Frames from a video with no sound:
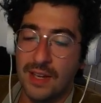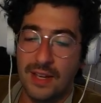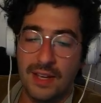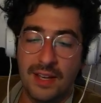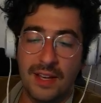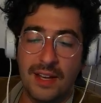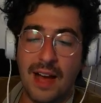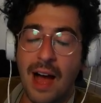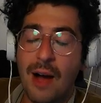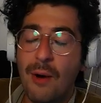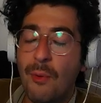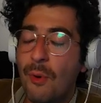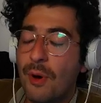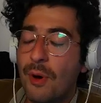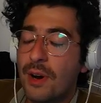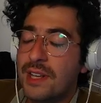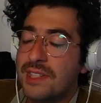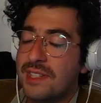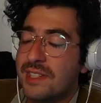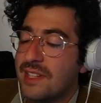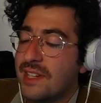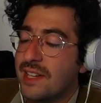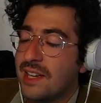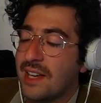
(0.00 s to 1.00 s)
I want to
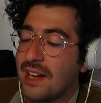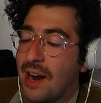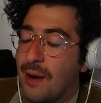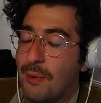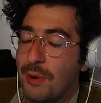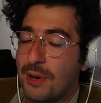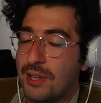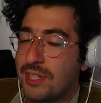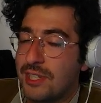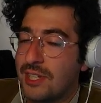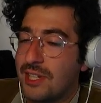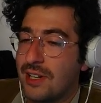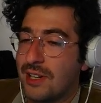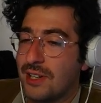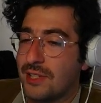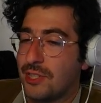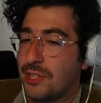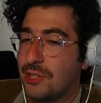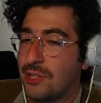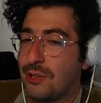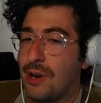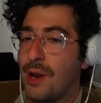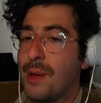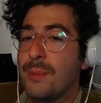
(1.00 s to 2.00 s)
see it. I want to see it on
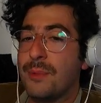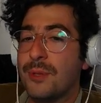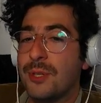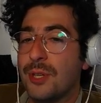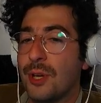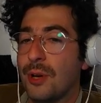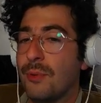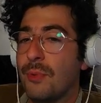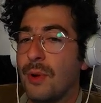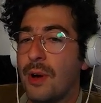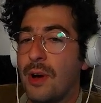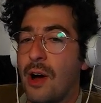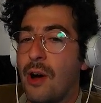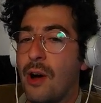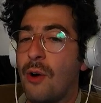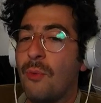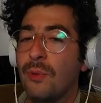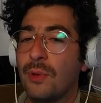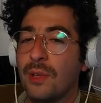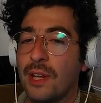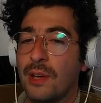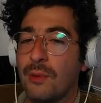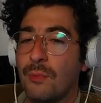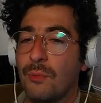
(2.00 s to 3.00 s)
stream. So
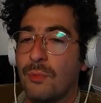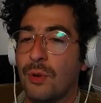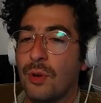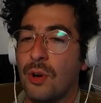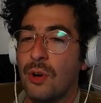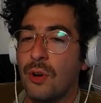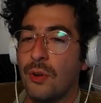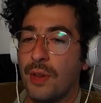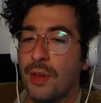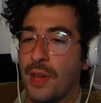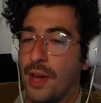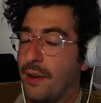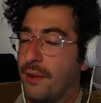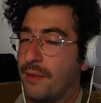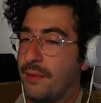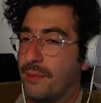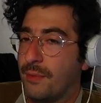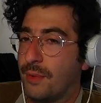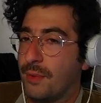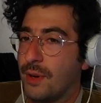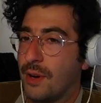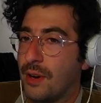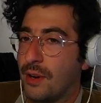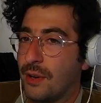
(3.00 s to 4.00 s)
we'll hold out.
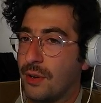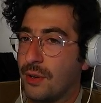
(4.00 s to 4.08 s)
I'll hold